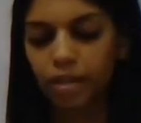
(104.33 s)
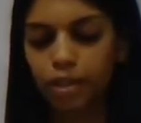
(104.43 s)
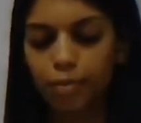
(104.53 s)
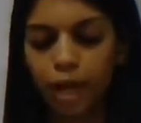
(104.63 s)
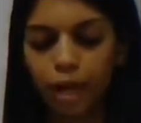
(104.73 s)

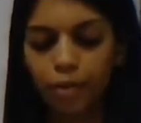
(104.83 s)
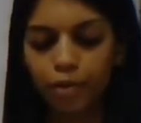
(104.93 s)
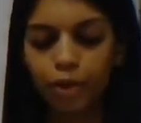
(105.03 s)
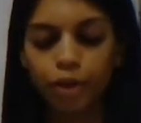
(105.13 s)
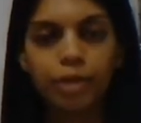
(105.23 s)
The
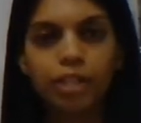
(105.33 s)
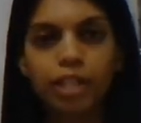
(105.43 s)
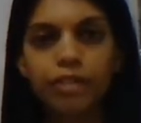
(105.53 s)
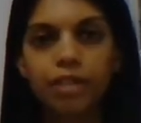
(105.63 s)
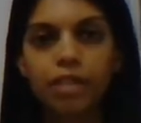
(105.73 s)
Department of Human
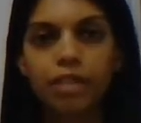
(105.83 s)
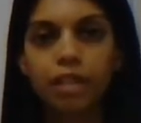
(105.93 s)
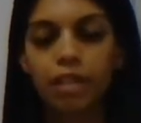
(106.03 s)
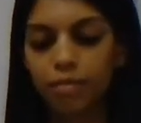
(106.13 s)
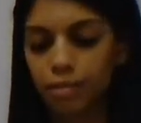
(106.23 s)
Services
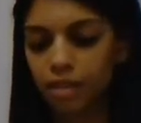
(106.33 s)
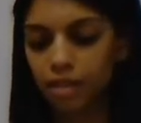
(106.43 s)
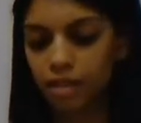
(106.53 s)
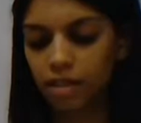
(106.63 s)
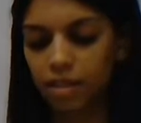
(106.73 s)
then
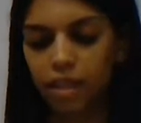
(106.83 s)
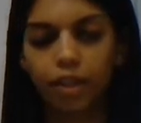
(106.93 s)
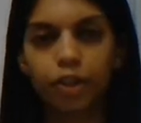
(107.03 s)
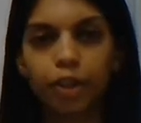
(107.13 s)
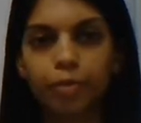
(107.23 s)
administers that
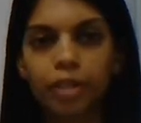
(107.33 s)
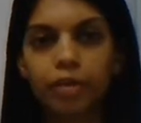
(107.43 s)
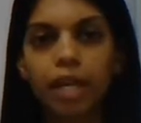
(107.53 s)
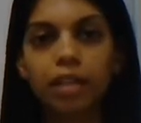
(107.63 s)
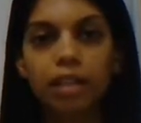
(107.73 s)

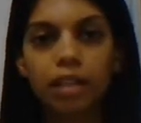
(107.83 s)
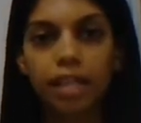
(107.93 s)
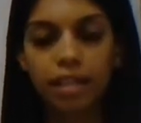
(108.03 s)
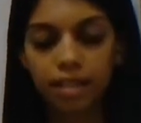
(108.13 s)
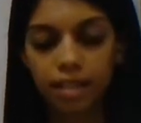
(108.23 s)
agreement and
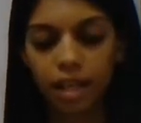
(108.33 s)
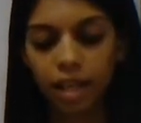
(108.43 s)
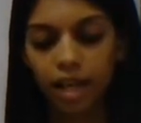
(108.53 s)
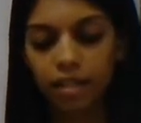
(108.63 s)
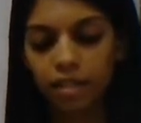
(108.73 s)
collects
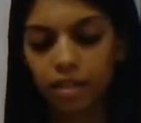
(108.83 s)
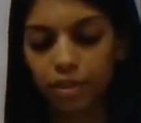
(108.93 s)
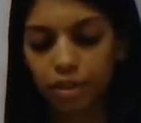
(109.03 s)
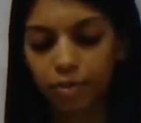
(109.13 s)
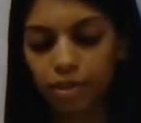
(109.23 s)
and
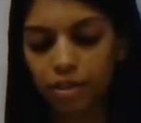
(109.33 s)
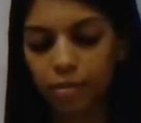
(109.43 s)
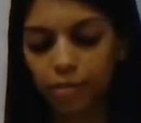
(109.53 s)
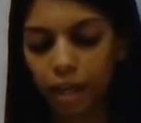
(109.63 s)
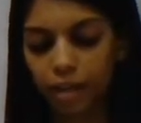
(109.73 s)
distributes
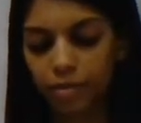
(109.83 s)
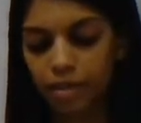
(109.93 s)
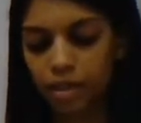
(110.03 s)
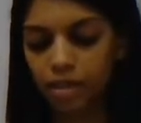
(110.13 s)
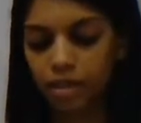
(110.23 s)
the
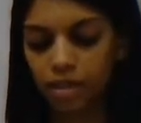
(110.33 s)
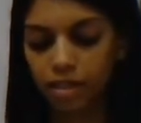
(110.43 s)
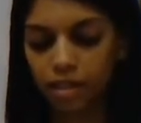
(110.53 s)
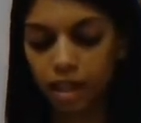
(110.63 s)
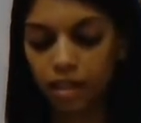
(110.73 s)
payments as
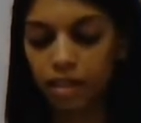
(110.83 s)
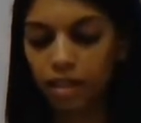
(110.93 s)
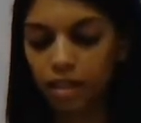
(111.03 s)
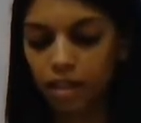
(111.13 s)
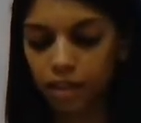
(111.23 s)

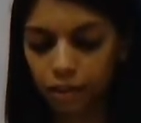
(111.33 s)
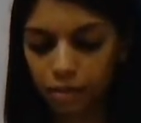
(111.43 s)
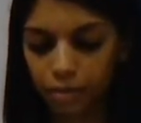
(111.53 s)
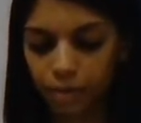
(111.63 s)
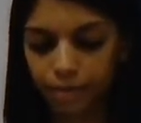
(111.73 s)
stated in the
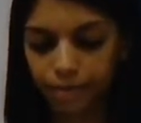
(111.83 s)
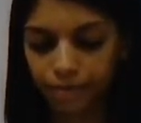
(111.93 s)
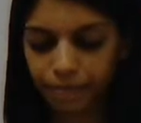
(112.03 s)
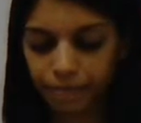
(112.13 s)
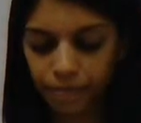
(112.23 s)
agreement.
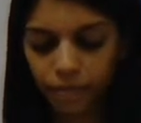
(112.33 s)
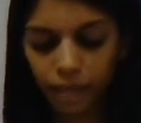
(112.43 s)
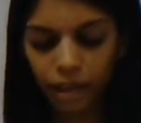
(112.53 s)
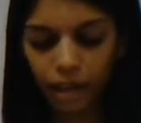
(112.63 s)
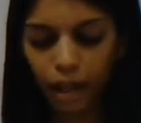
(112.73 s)

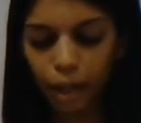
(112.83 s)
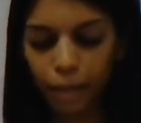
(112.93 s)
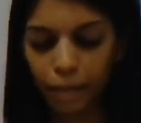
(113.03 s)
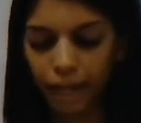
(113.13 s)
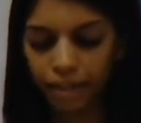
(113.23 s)

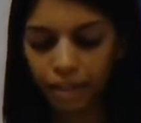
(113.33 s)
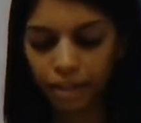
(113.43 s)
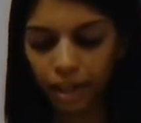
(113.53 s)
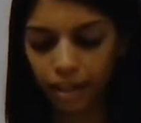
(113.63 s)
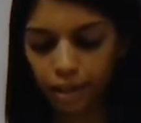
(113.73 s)
Binding
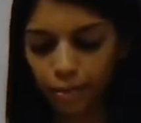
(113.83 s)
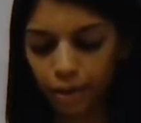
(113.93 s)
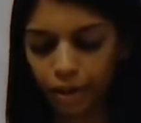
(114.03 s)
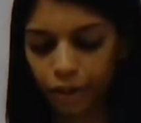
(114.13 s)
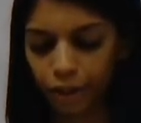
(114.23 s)
child
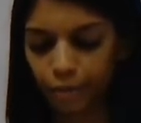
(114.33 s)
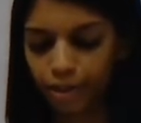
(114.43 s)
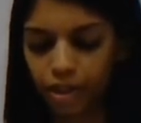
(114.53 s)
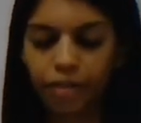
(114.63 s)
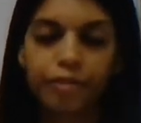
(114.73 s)
support
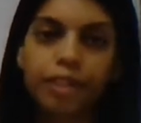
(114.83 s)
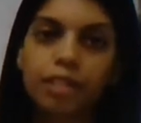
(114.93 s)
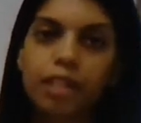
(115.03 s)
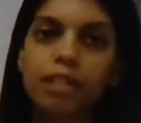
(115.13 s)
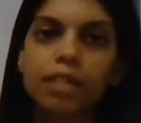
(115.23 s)
agreements are
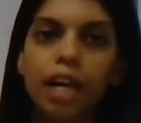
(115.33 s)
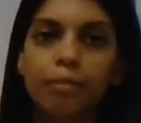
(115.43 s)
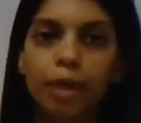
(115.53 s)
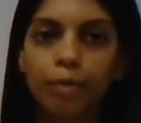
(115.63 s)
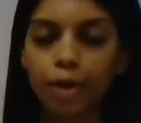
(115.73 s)
written and
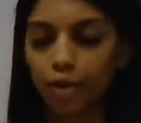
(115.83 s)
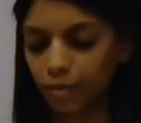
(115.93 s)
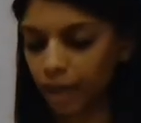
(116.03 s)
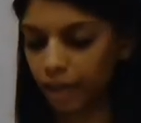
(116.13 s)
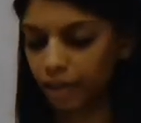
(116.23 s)
signed by
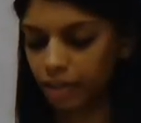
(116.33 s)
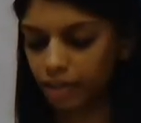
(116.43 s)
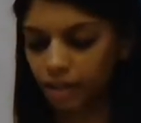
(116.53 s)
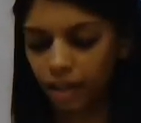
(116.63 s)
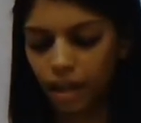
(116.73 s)
both
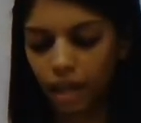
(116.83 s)
parents.